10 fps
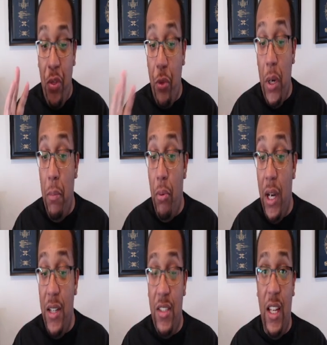3
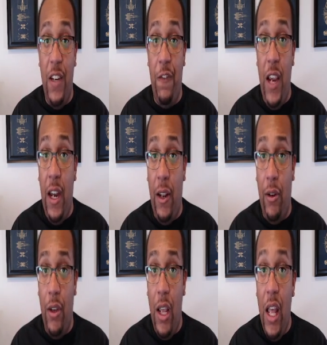points into fighting.
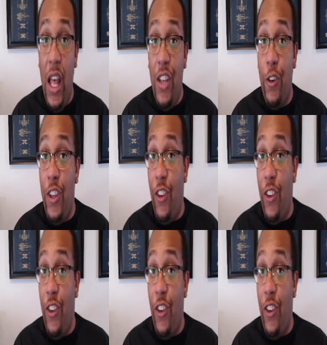So since